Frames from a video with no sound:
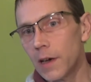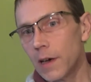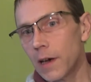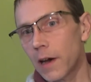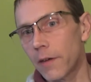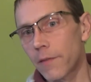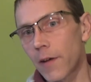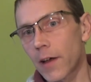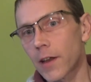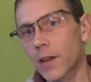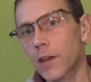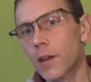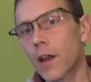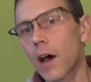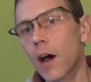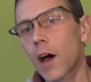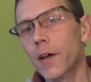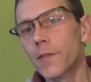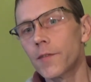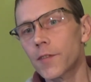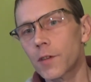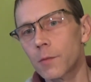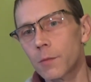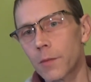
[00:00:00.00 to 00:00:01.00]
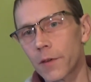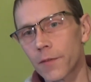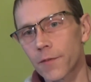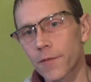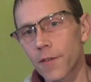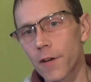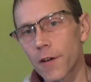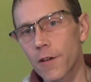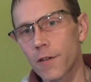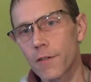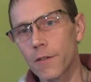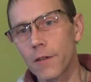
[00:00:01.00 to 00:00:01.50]
I've had knives at my
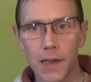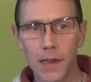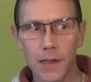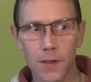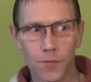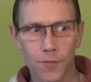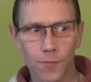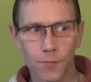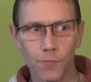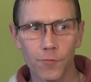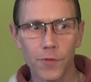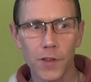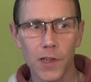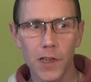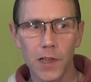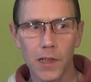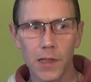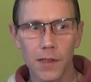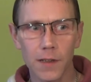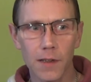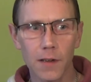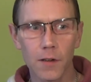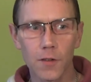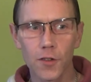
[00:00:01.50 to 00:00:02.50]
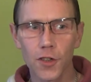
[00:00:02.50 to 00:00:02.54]
throat. It's really dodgy.